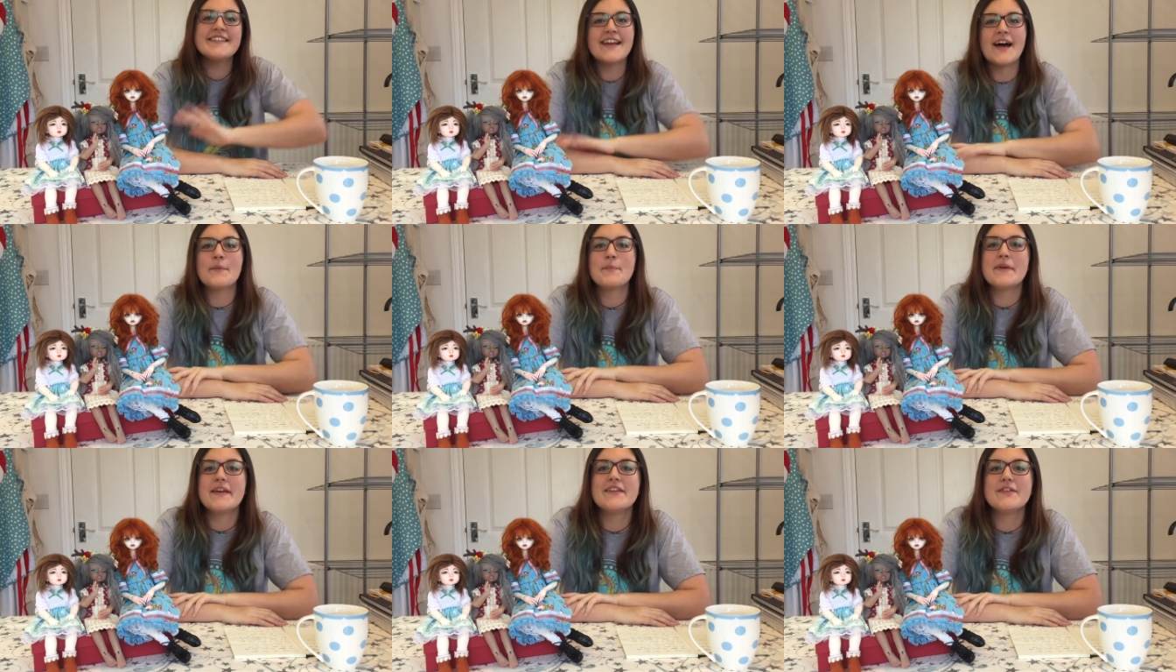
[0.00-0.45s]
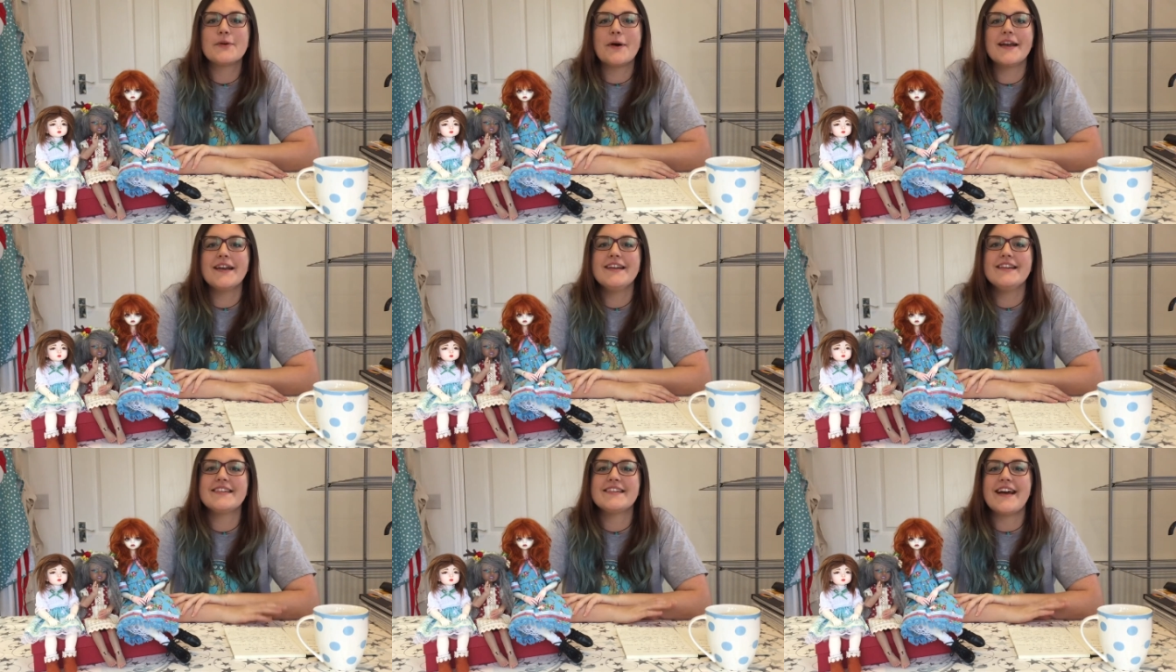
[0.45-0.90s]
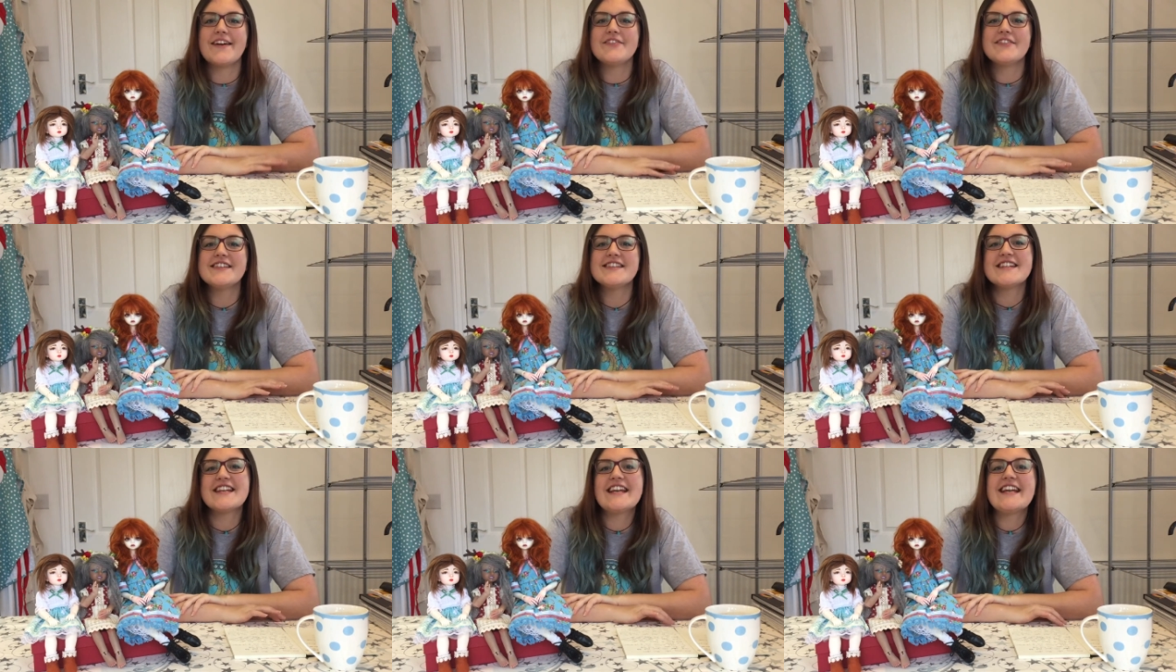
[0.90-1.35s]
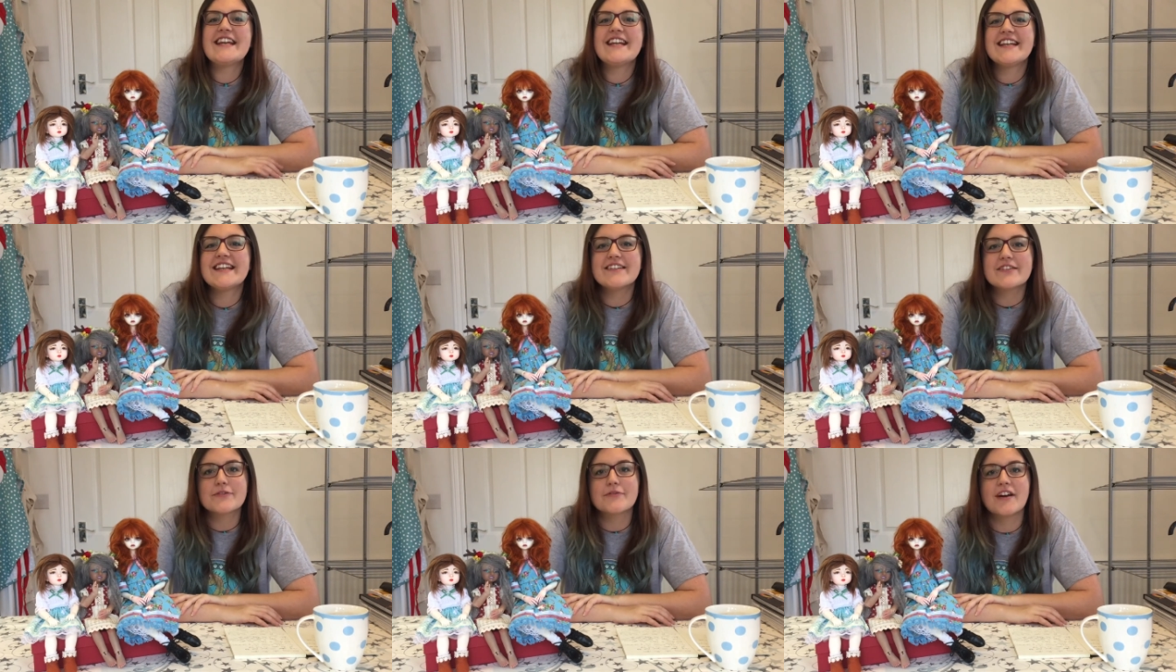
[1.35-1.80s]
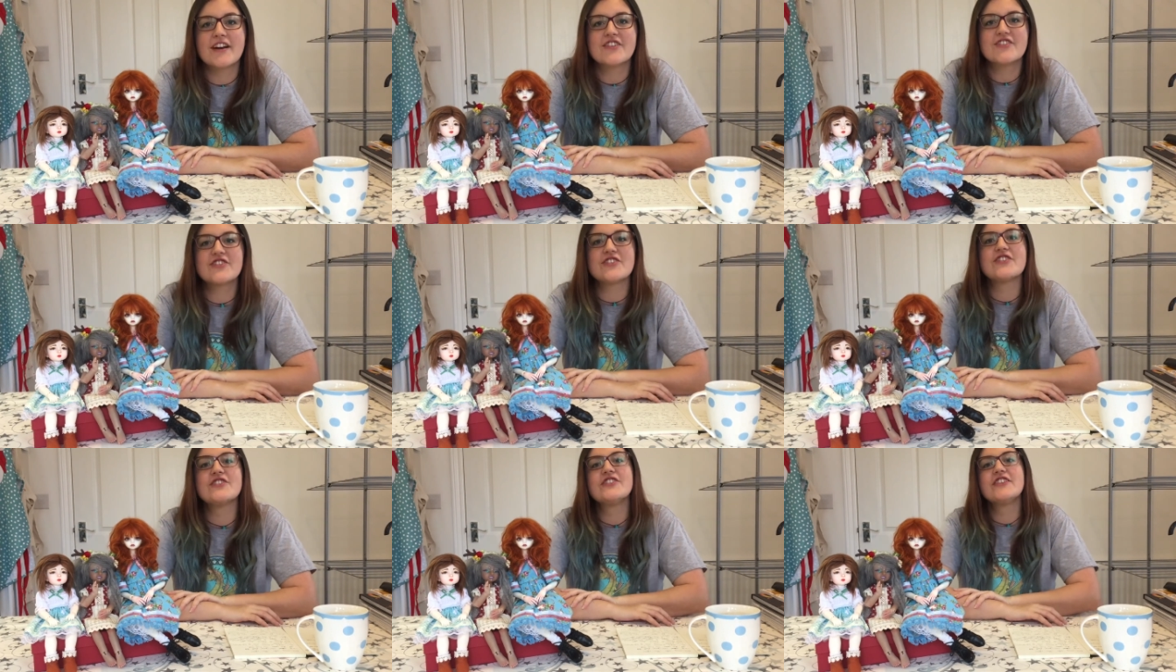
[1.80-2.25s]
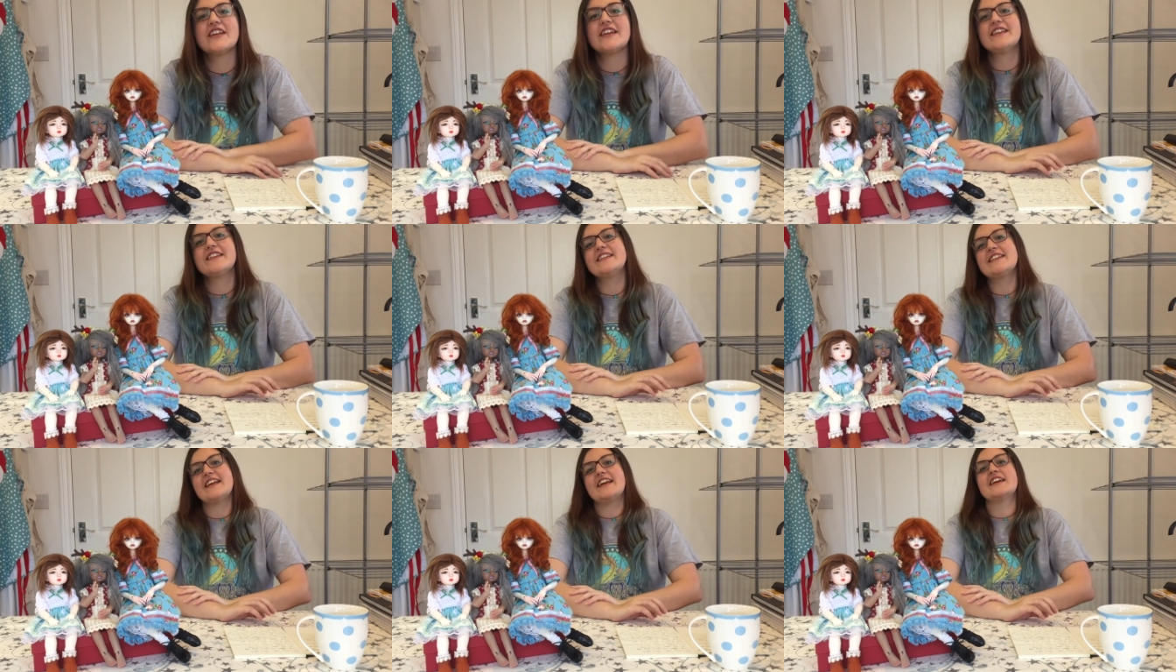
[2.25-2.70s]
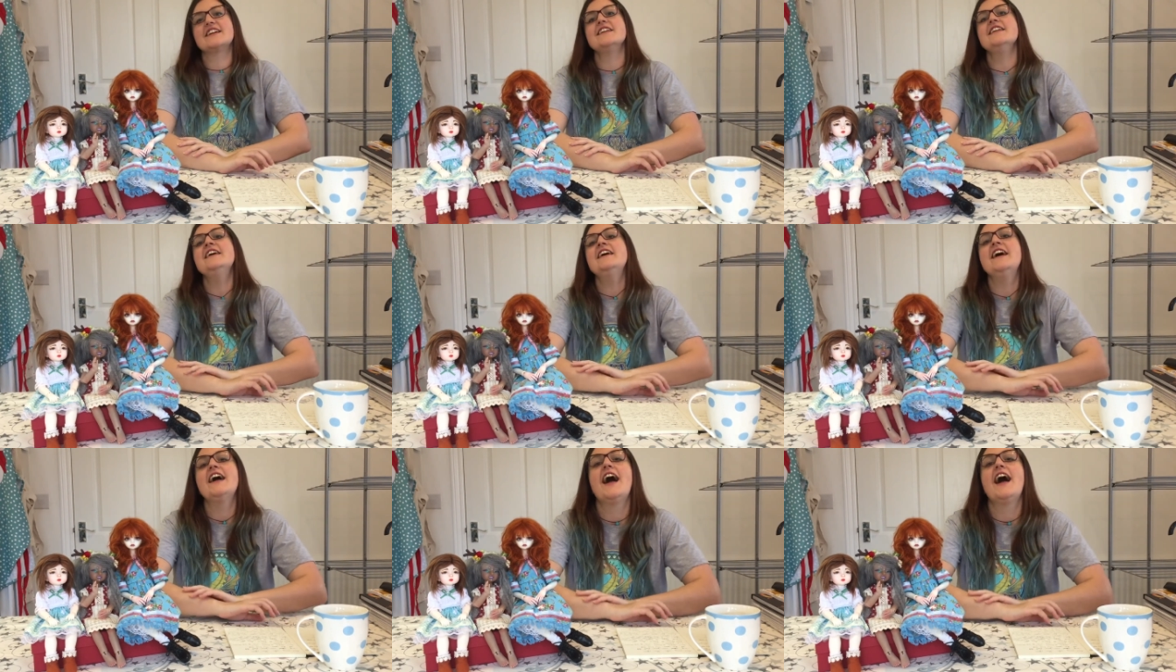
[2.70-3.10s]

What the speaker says: happy 2017. It's Rachel T and Teal.